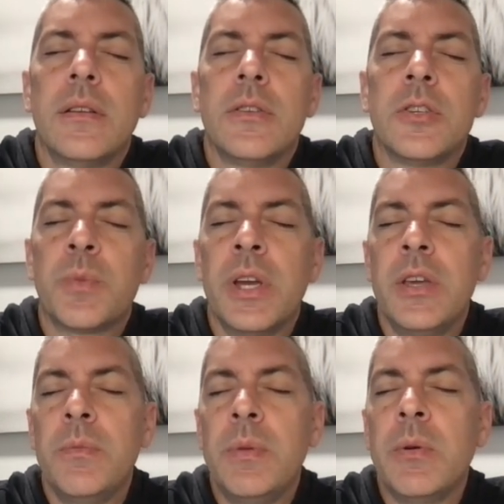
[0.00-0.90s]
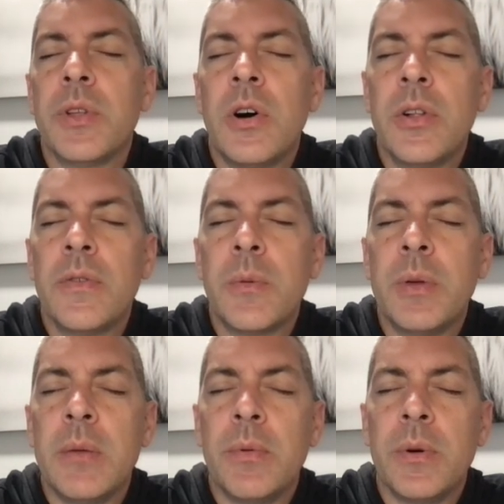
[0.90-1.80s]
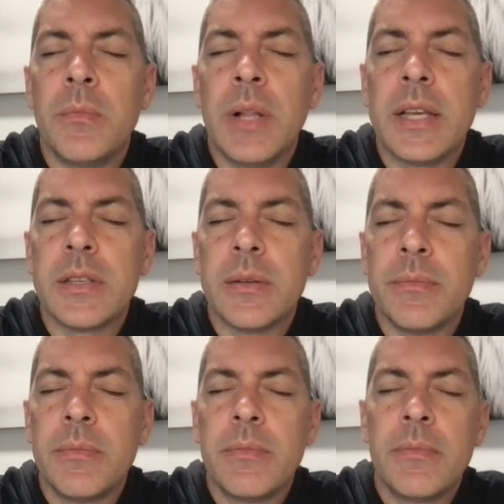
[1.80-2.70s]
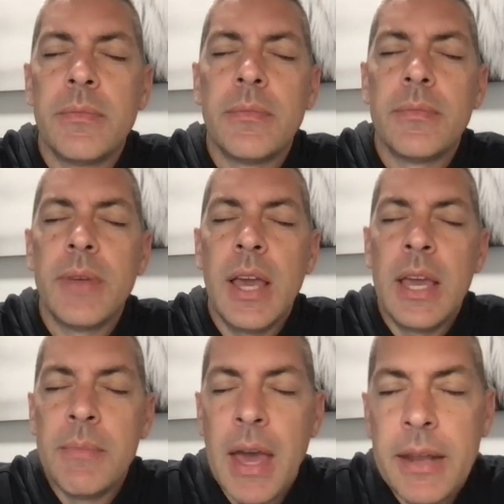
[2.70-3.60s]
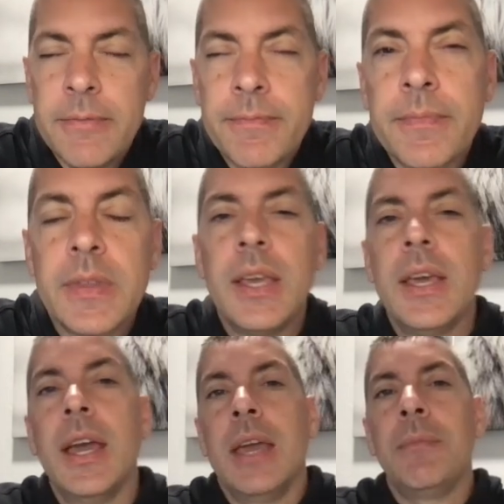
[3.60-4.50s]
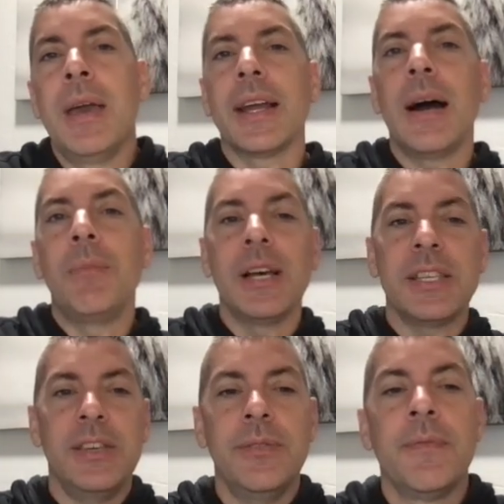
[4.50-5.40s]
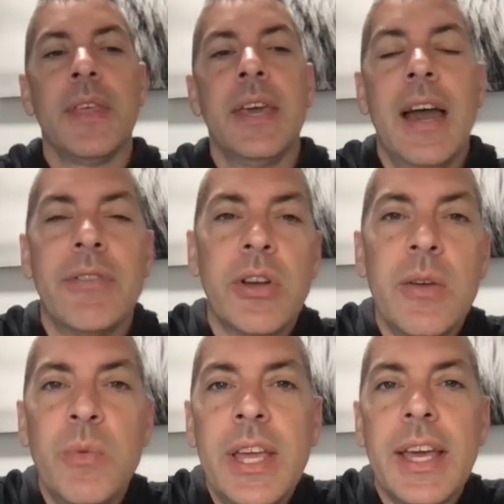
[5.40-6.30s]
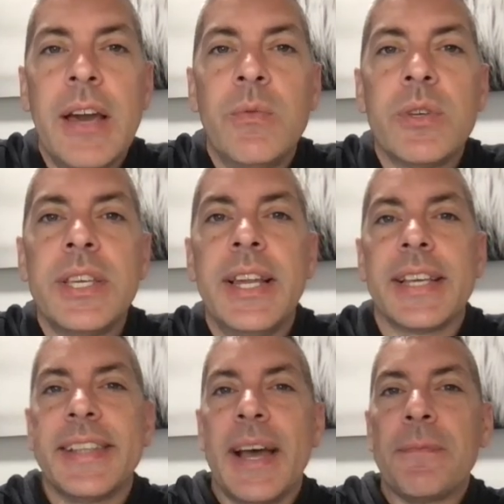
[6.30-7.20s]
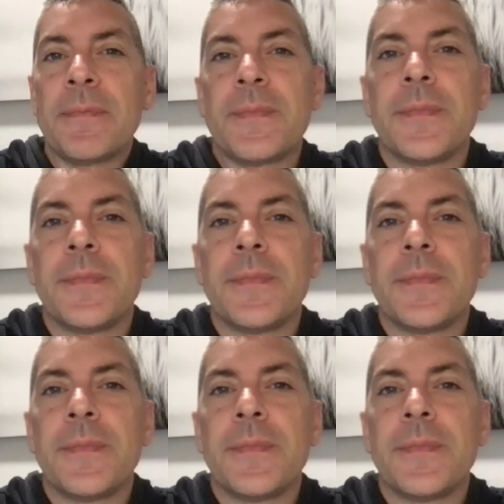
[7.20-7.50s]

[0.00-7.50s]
Just pray you be with all of your people and bless them. Amen. Amen. God bless you. Have a great week, and we'll see you next time.